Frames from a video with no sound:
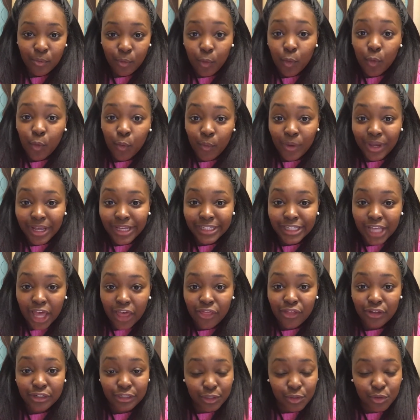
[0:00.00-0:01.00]
were always
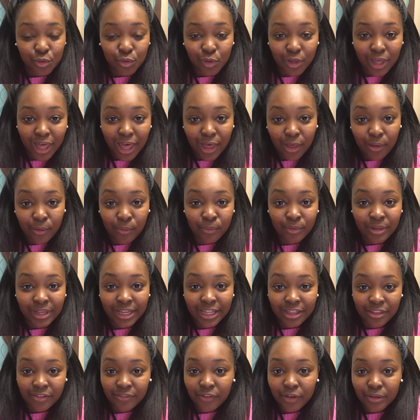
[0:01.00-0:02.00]
the tall girl
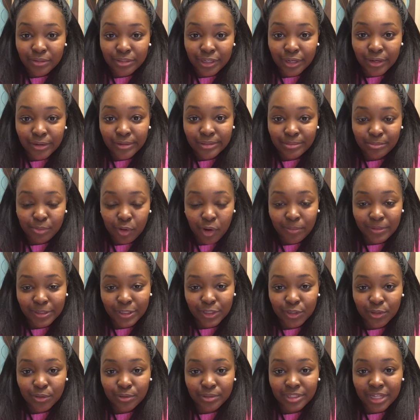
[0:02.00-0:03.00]
in the photos in primary
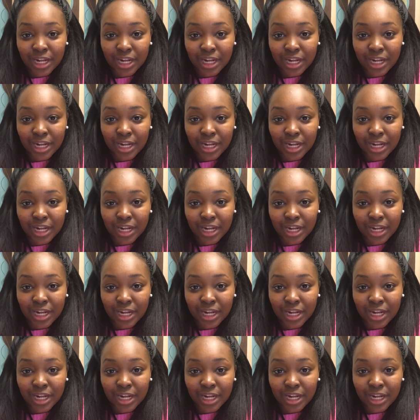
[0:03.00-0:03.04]
school,